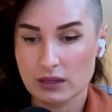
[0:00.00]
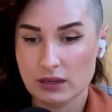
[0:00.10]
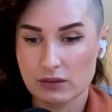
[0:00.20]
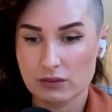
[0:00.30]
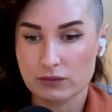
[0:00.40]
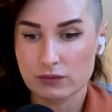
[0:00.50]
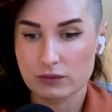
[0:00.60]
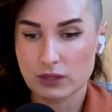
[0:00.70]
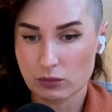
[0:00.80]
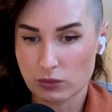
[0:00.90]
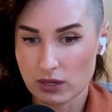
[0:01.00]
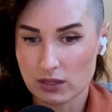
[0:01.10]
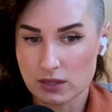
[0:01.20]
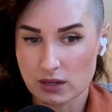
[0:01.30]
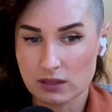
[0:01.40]
if like we were kind
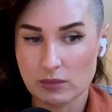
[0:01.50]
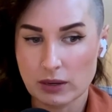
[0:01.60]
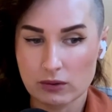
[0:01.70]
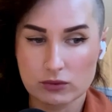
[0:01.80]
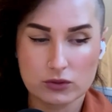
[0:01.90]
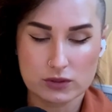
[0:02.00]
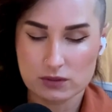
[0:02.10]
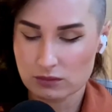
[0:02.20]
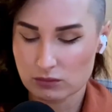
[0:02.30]
of talking about, we can